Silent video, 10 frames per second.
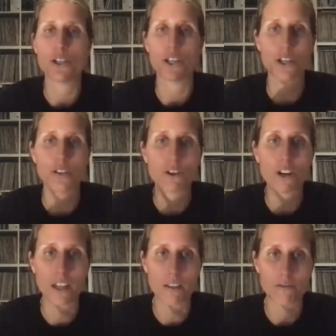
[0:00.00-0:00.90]
You've got
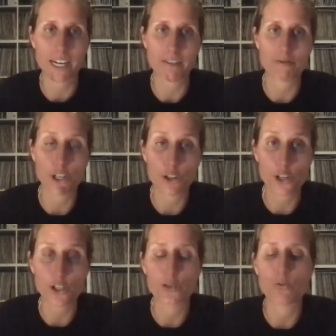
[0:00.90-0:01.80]
to really
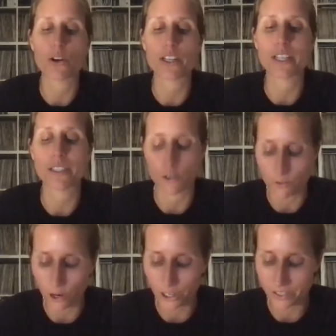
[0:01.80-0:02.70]
reduce what it is you're
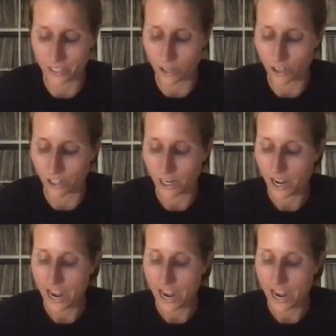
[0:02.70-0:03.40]
focusing on.